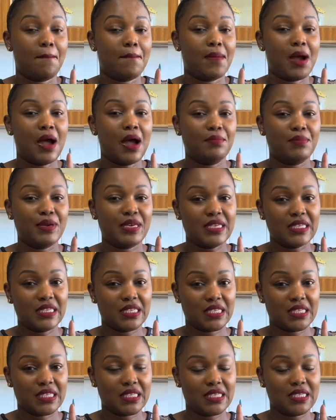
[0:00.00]
per
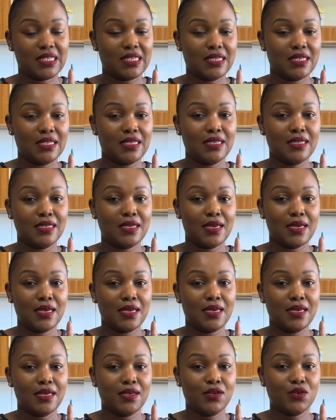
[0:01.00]
piece.
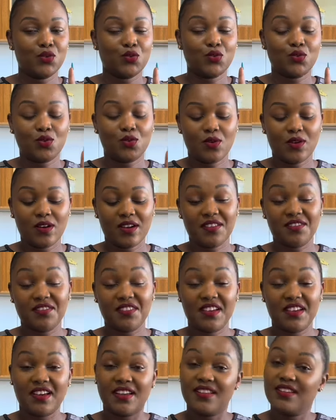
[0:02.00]
So I
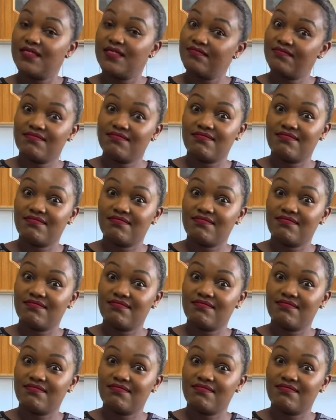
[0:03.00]
figured